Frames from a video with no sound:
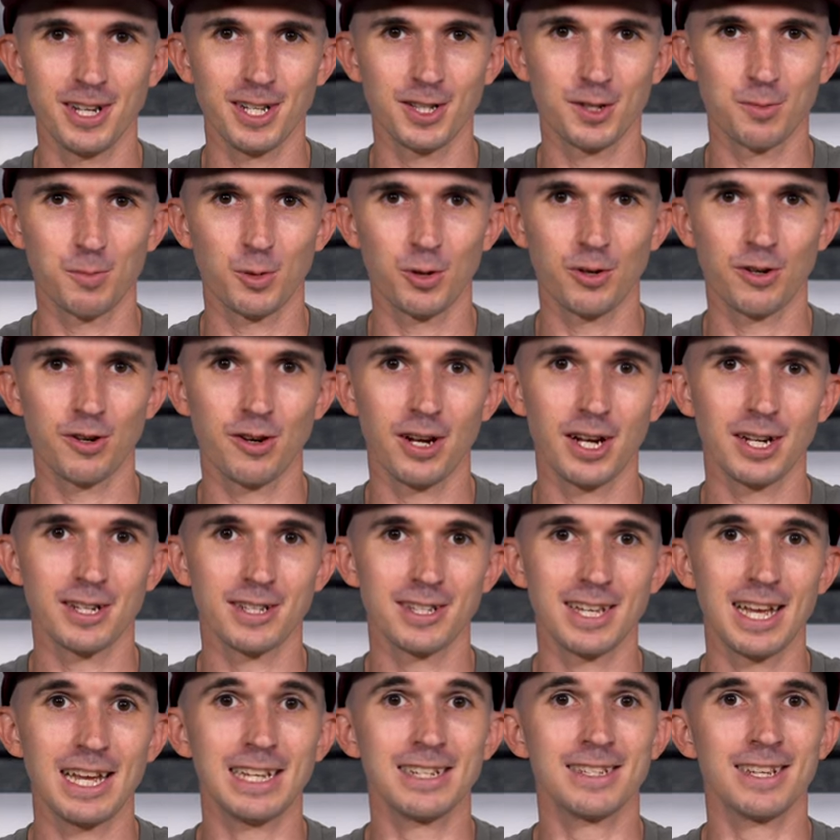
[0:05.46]
at
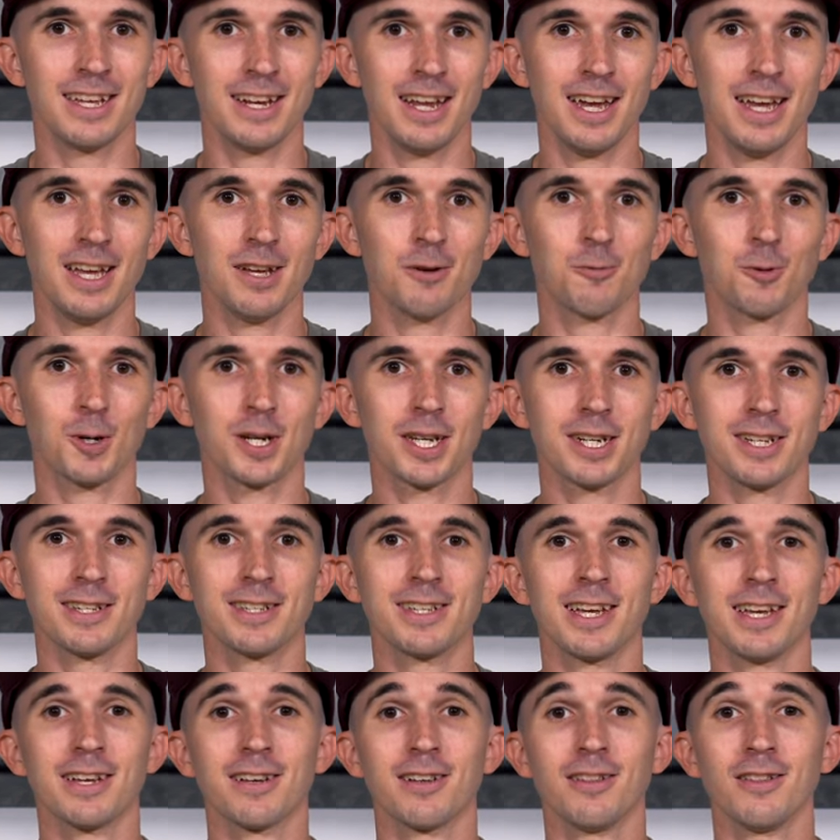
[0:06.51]
SportRx, and today we're going to
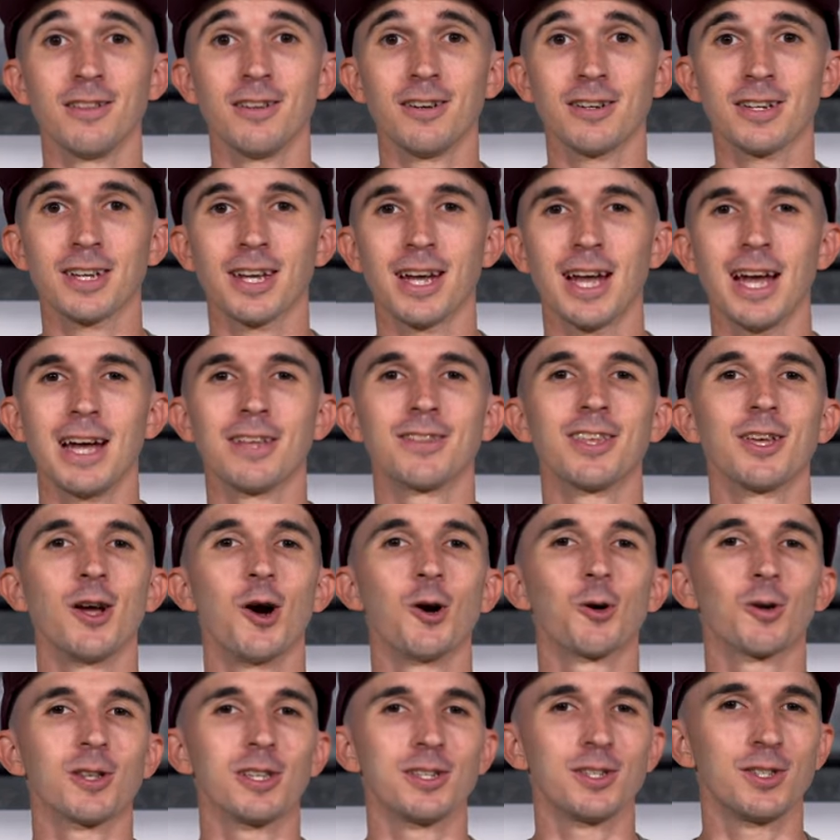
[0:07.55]
take a look at the
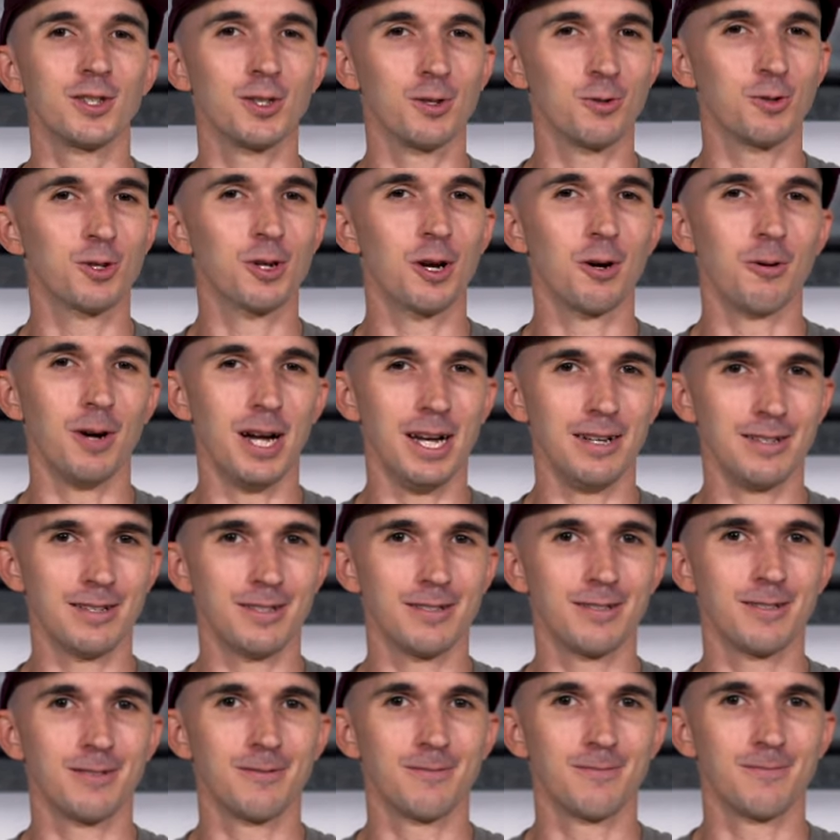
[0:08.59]
Oakley Sutro S.